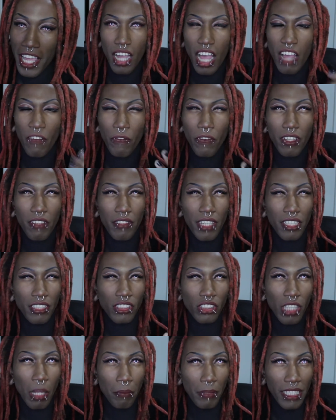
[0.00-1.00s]
I feel there's
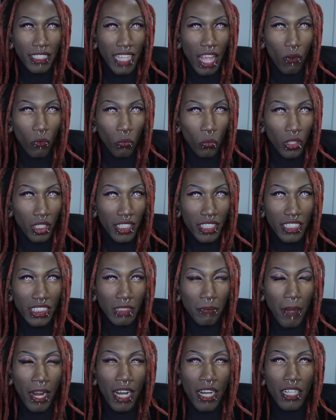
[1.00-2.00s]
something that really
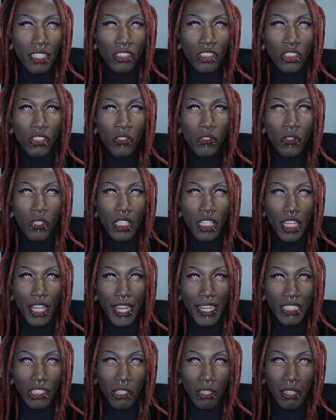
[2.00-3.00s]
inspires you
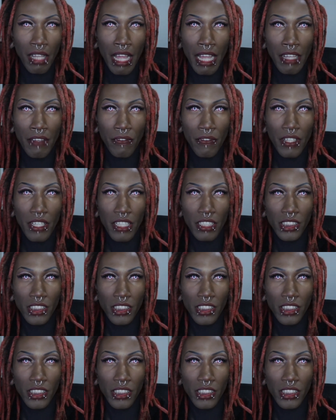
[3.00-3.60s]
in your life,